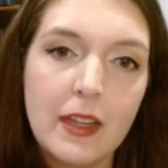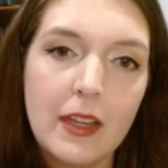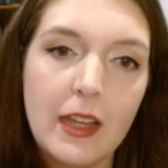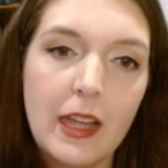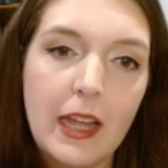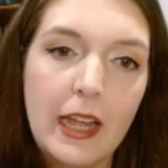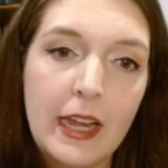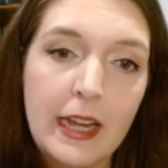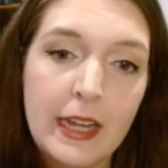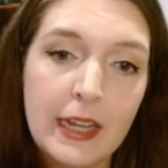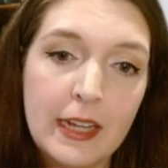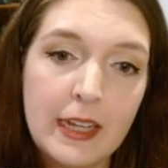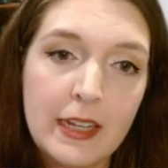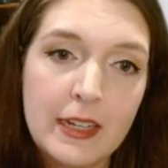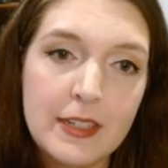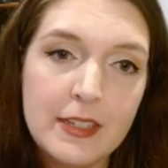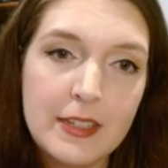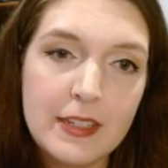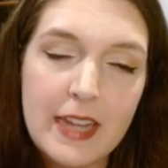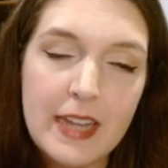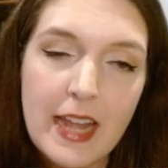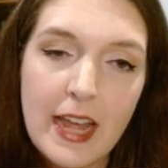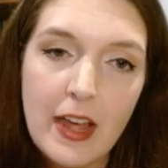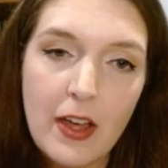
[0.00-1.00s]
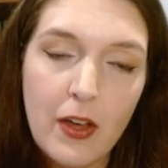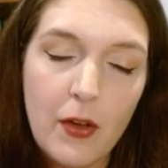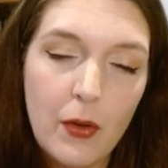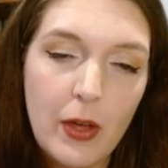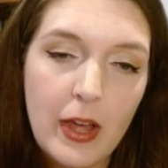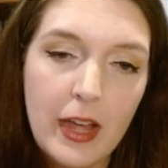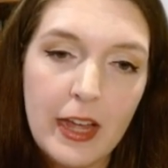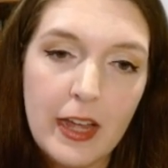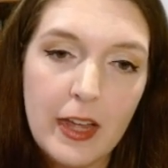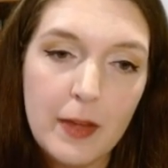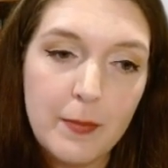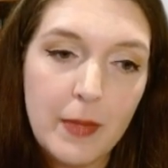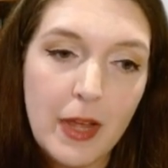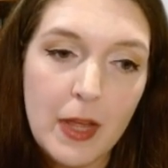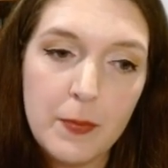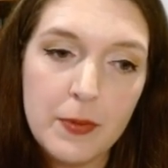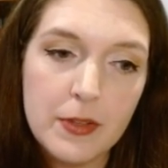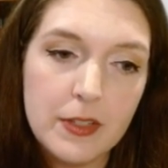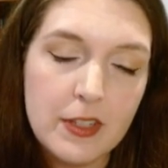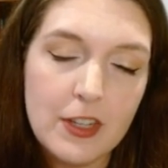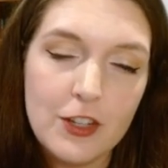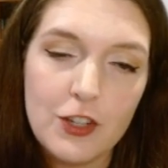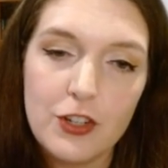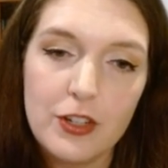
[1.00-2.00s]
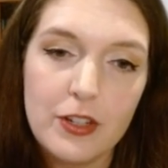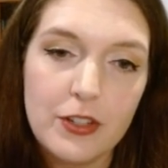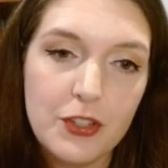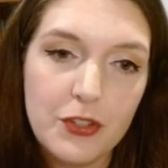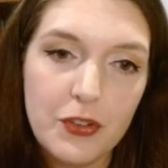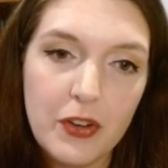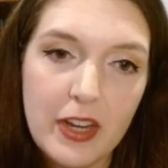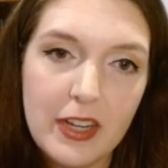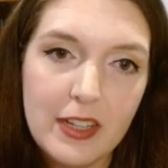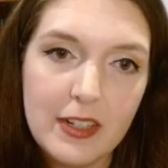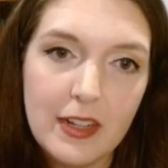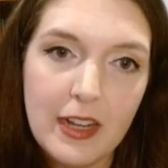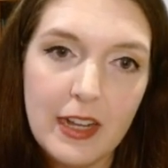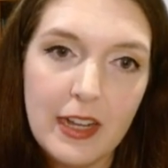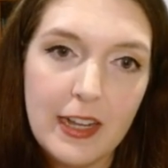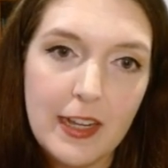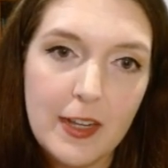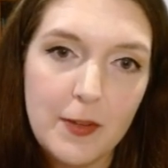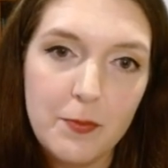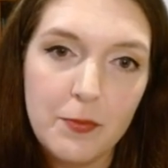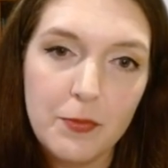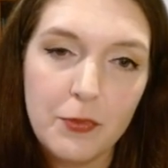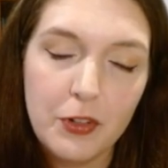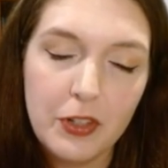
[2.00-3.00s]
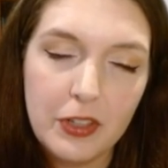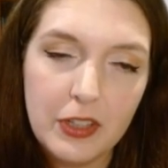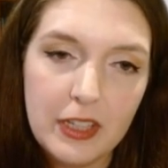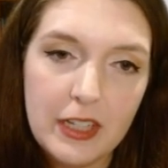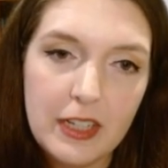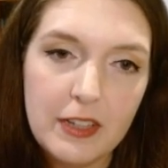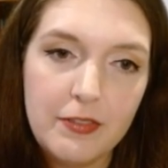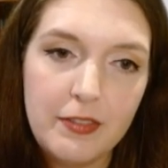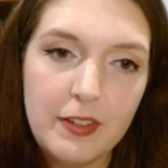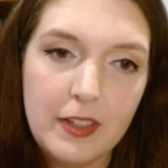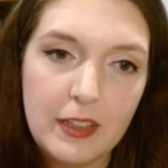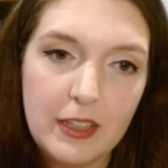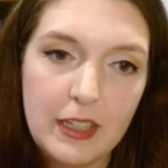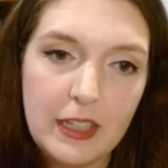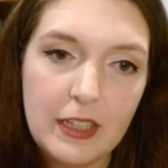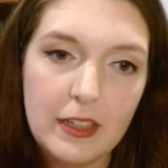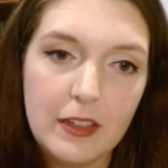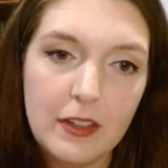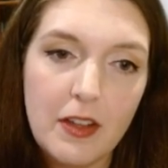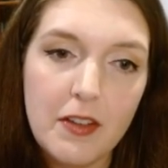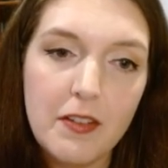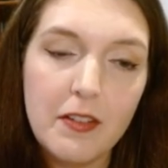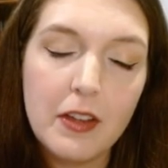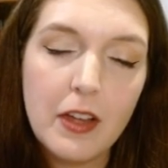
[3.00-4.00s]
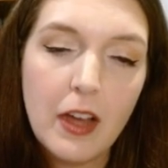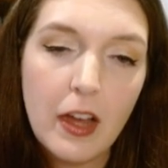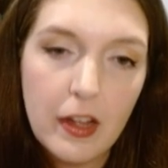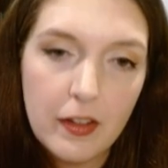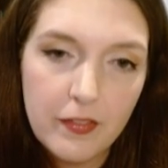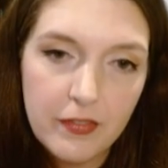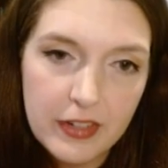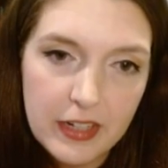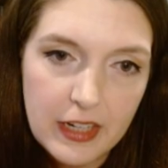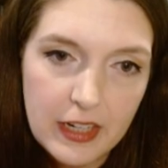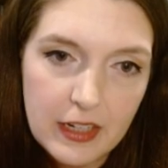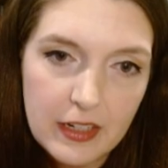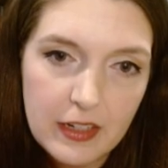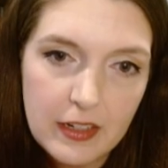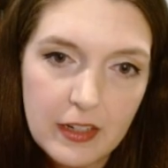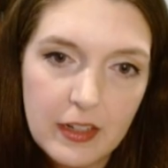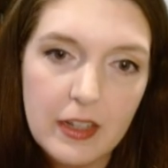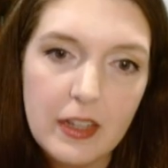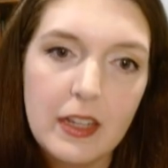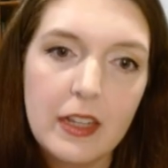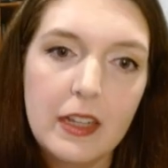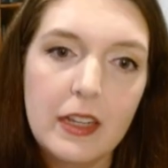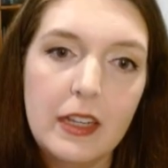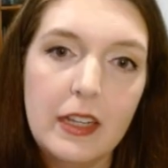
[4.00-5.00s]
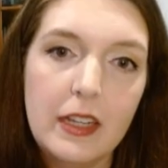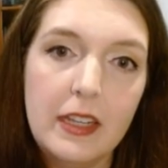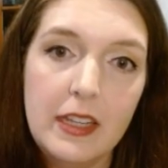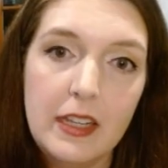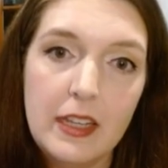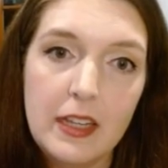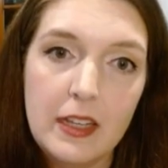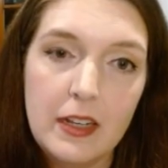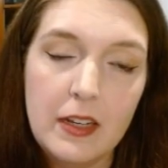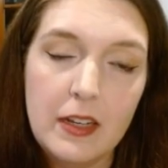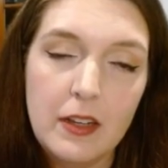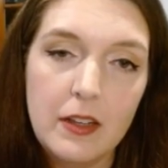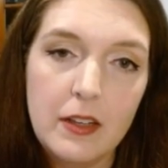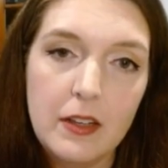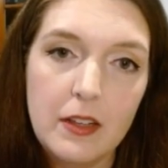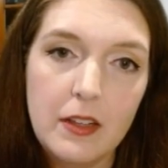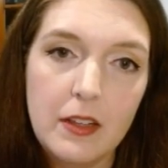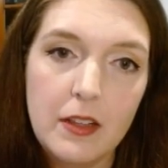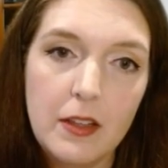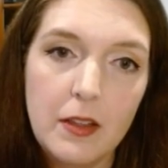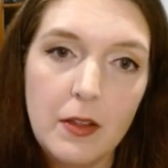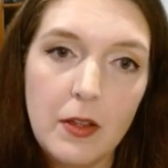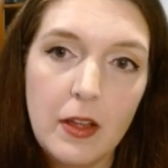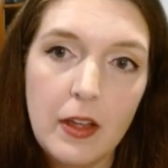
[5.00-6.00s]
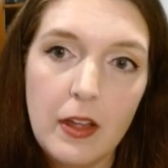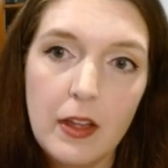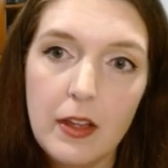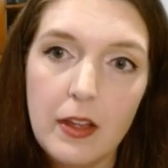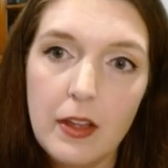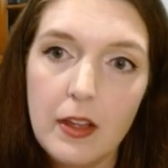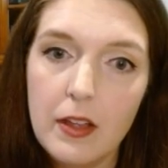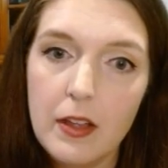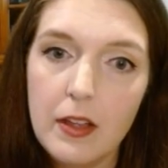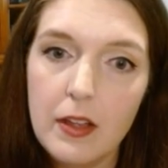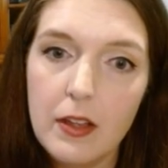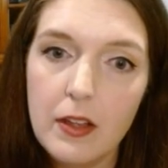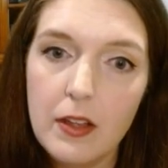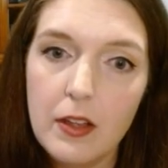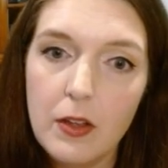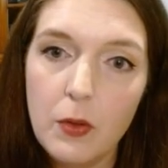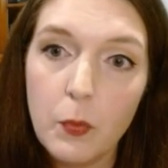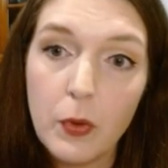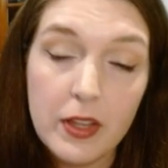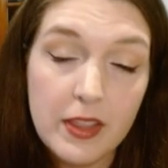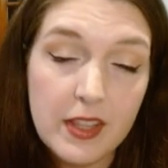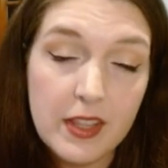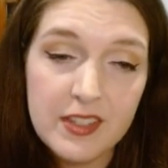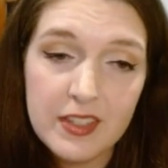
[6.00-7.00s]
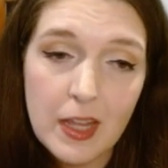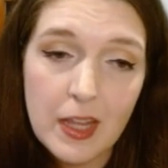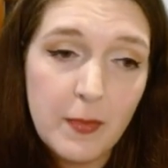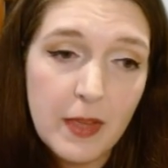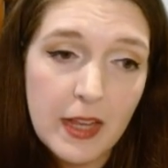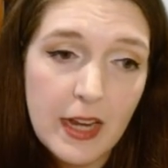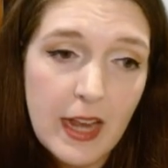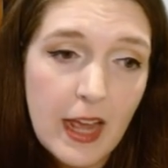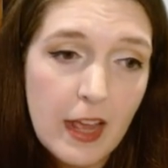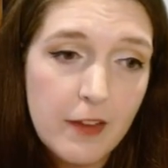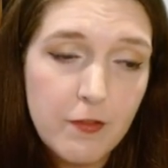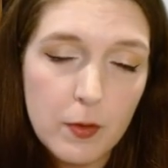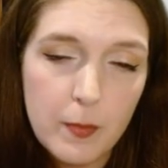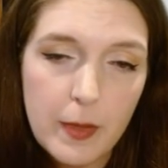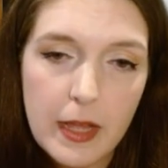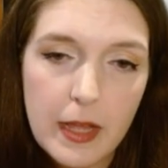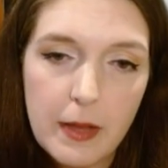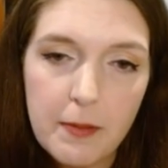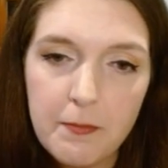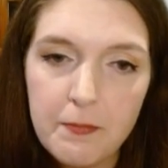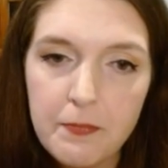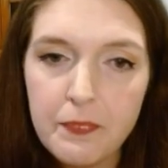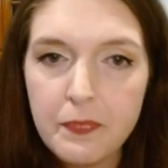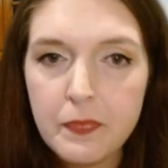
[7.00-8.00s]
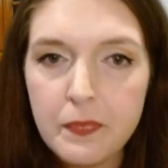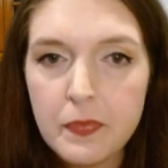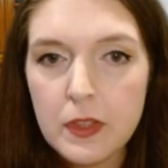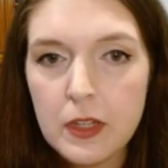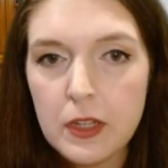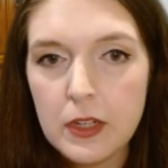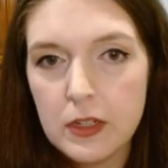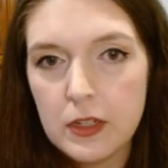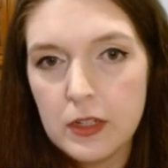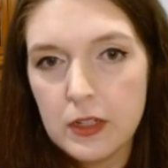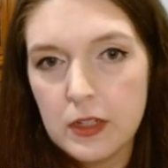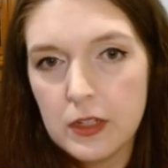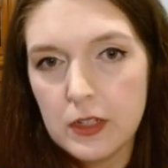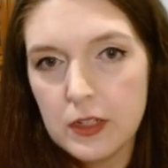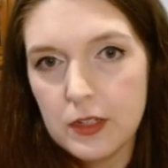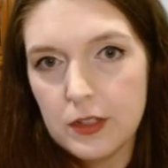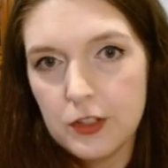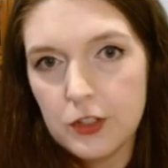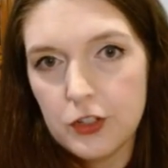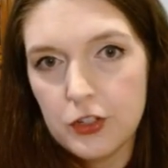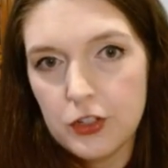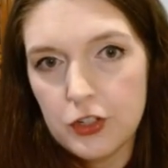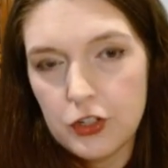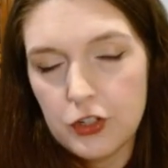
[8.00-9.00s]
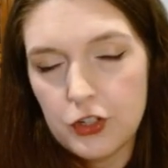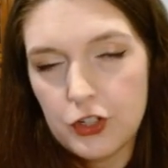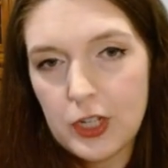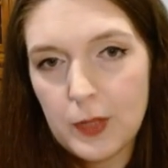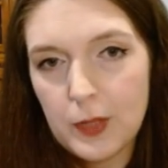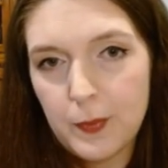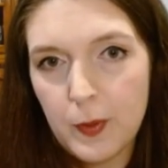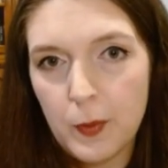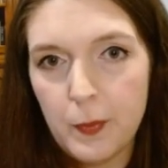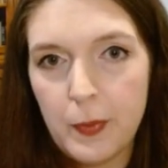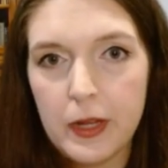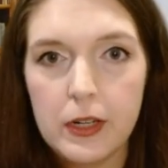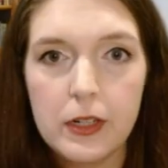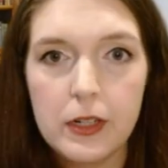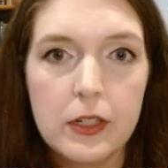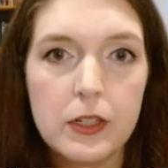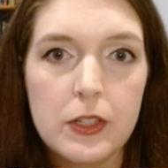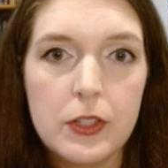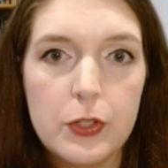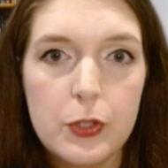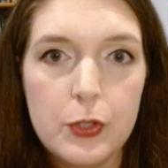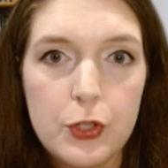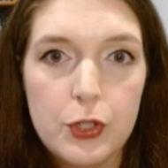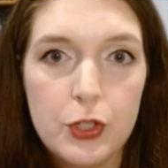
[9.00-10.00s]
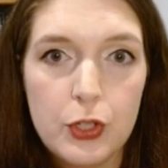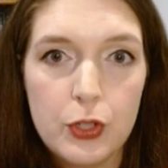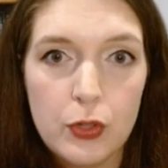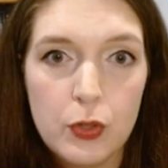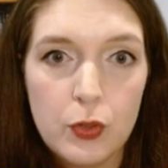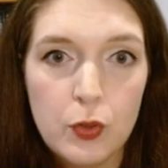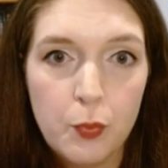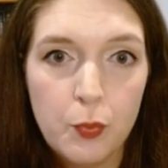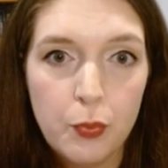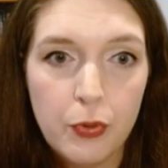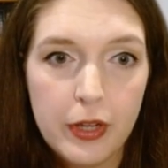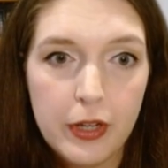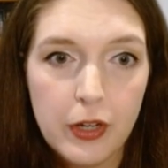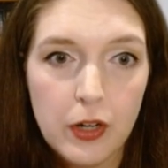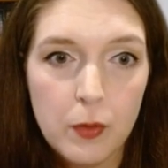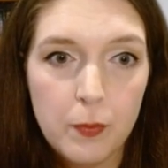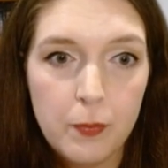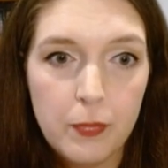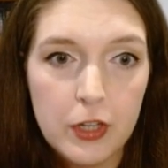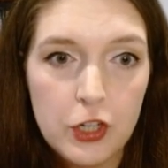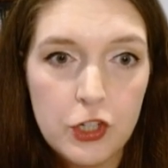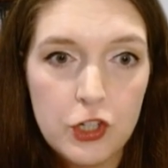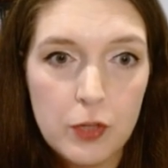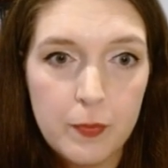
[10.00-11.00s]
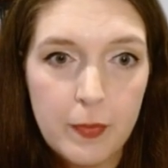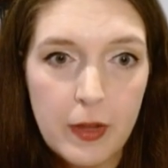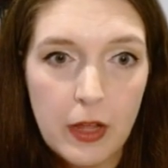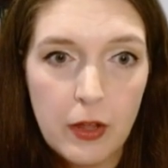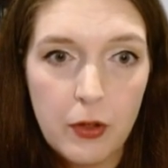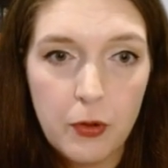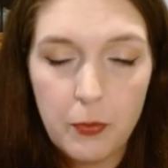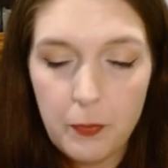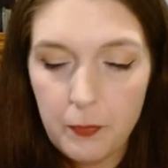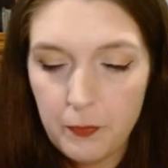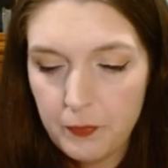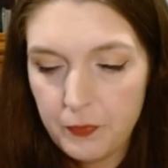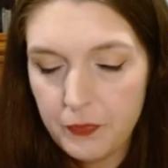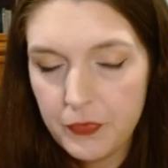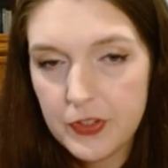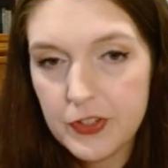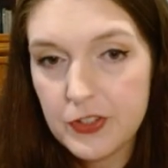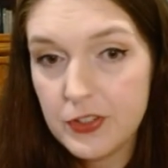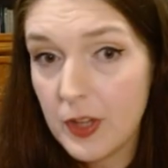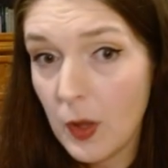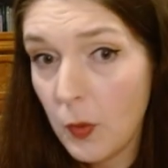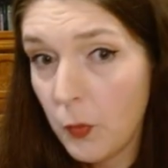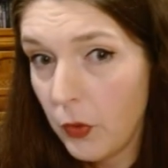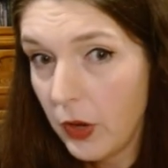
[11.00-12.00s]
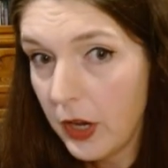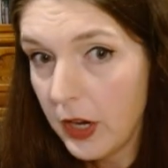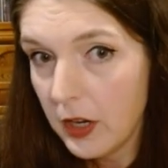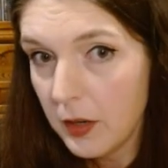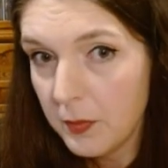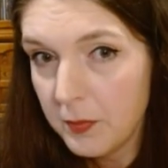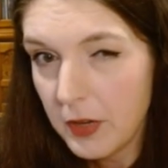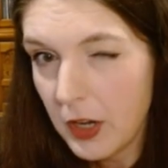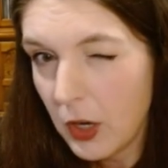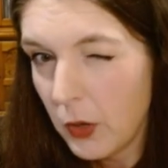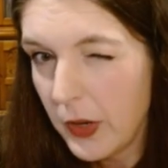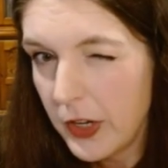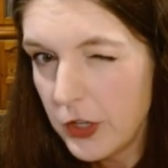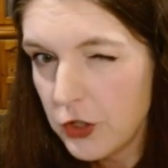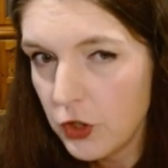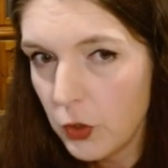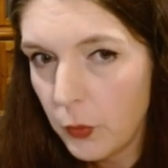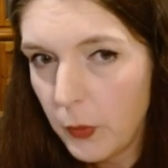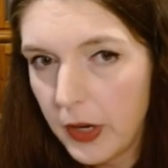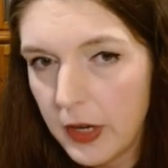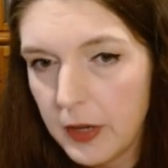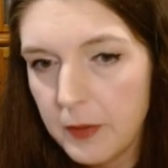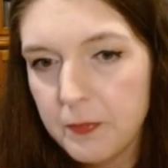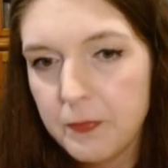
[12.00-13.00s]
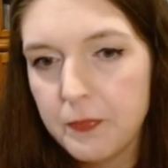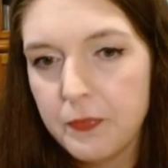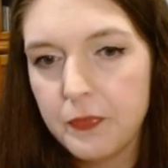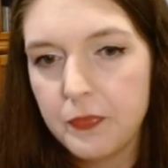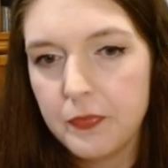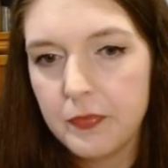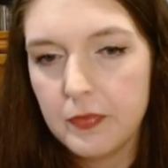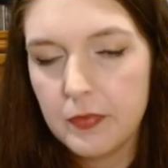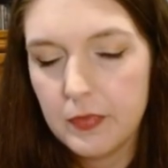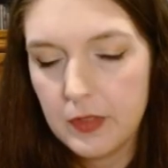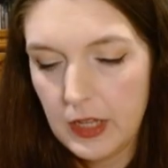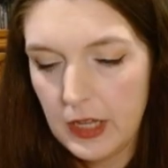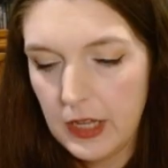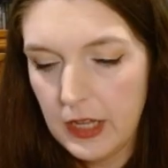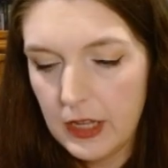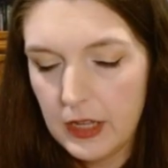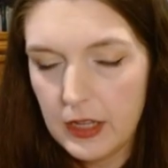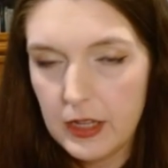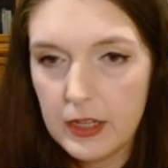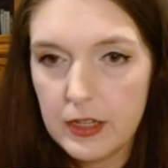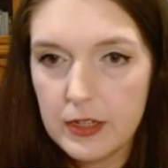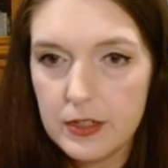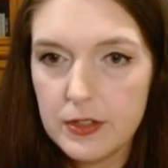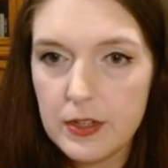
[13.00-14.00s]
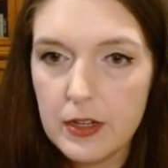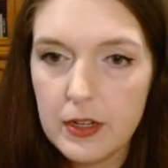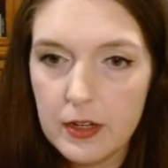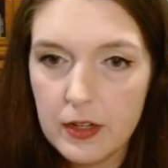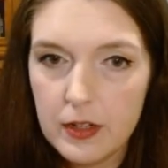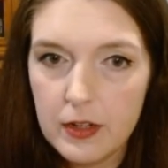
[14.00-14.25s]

And now my position is great. I'm really feeling confident in where this game can head for me. She prepares to bring her bishop out somewhere, I'm not quite sure where, and